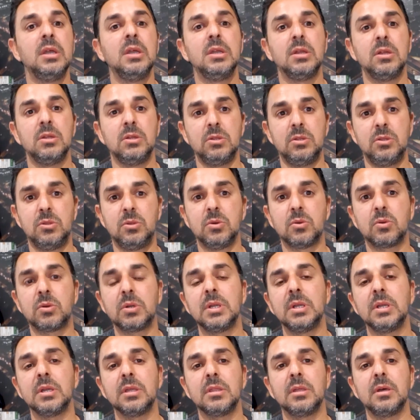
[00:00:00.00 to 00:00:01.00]

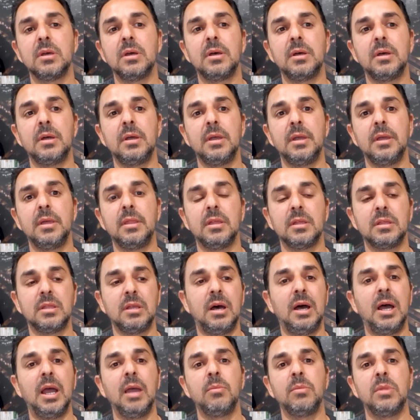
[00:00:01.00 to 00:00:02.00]
during the
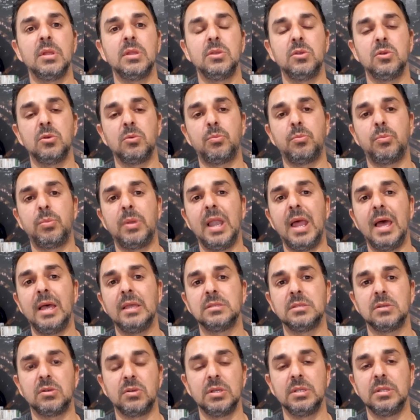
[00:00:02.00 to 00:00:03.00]
time that your
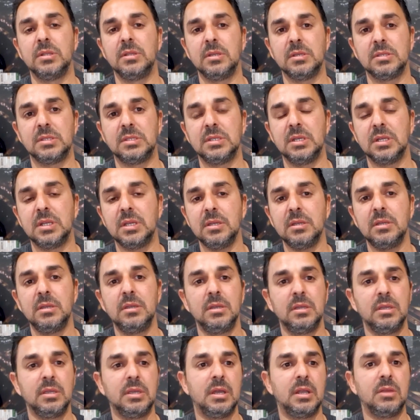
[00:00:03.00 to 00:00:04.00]
plans are in the city
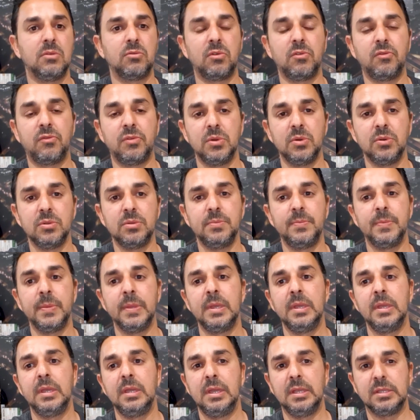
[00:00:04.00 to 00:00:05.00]
getting reviewed.
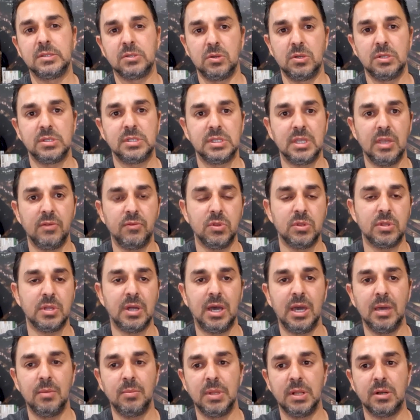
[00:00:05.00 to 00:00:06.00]
It's going to save you
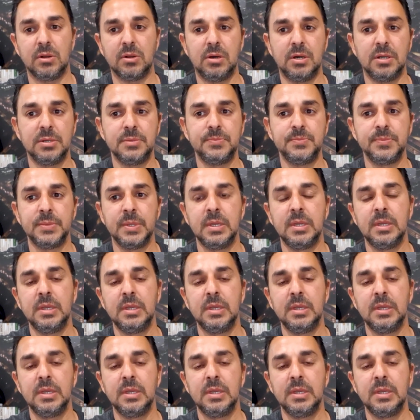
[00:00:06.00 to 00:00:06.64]
time later on.